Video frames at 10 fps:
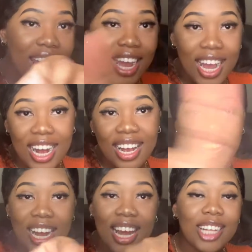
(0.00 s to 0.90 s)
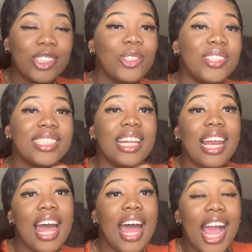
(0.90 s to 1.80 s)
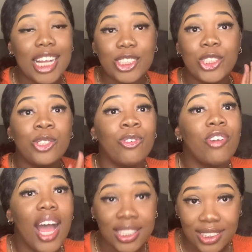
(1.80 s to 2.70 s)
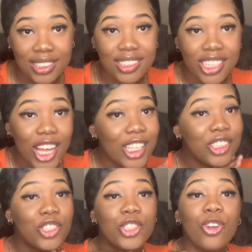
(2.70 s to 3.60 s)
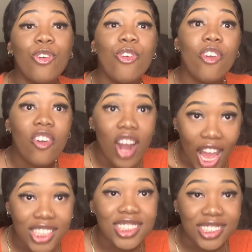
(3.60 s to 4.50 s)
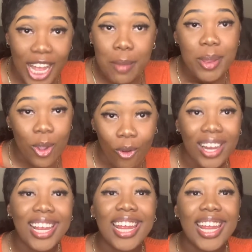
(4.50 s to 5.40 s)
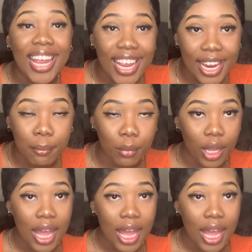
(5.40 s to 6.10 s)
gonna let you slide. Trust, trust. They be on game.